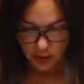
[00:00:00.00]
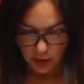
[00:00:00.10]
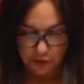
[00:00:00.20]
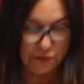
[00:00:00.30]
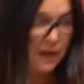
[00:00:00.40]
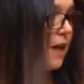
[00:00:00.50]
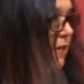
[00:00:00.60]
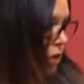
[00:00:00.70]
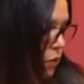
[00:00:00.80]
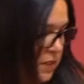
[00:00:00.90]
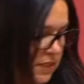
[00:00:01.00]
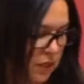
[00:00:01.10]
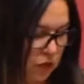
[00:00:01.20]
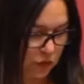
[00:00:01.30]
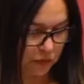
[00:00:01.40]
Her father was
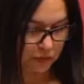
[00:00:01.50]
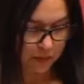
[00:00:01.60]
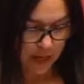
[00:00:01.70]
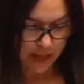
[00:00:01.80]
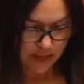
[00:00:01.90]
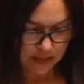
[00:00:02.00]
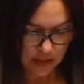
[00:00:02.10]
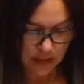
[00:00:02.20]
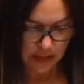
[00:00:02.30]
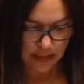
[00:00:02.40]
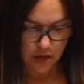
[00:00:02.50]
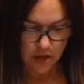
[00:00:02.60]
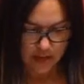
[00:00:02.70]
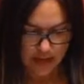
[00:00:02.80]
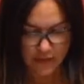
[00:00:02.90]
killed by
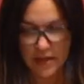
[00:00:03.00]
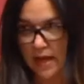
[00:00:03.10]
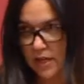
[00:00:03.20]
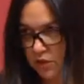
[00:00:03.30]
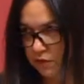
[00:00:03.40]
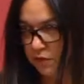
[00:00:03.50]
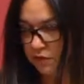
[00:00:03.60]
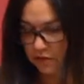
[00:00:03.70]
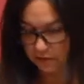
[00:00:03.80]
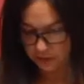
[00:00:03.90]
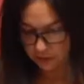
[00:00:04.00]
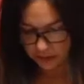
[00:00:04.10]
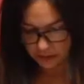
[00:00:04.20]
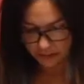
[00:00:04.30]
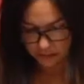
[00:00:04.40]
mesothelioma at the age of
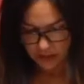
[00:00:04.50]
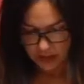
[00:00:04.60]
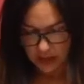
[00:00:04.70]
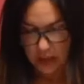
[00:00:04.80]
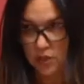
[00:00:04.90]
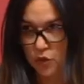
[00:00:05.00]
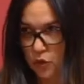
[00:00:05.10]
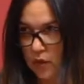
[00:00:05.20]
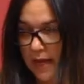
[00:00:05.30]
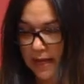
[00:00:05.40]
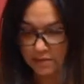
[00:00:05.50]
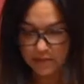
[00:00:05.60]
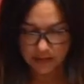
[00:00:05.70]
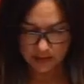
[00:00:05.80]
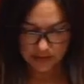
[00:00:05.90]
54. It took 8
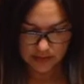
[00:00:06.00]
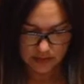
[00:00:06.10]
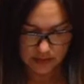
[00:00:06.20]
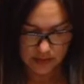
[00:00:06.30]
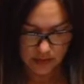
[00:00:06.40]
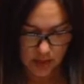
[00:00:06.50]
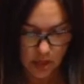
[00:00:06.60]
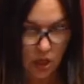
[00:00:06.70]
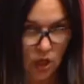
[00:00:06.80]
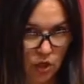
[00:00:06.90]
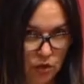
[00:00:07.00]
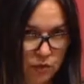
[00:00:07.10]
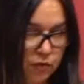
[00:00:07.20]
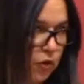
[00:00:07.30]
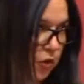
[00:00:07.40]
months. Lou
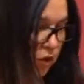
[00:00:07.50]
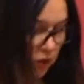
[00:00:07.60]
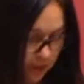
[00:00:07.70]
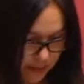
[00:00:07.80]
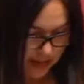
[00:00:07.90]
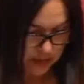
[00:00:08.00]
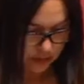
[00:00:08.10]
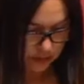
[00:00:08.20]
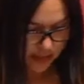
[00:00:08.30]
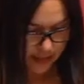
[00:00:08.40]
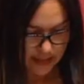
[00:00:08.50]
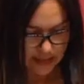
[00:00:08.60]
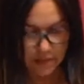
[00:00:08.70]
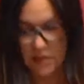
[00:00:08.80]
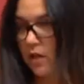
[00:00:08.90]
fought her battle
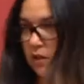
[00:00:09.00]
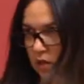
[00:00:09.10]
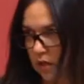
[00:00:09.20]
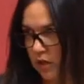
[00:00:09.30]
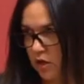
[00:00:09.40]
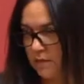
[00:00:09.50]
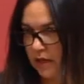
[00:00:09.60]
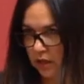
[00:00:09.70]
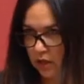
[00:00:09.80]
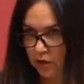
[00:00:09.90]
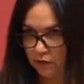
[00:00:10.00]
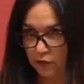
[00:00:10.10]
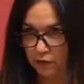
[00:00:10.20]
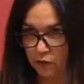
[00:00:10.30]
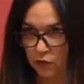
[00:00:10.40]
against mesothelioma
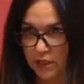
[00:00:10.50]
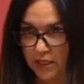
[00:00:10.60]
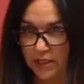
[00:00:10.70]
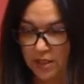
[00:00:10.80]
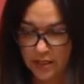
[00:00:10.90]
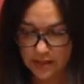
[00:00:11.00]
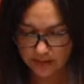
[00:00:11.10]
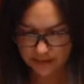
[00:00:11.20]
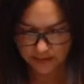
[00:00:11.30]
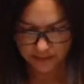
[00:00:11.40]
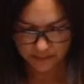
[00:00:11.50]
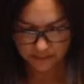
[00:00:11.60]
for 14 years.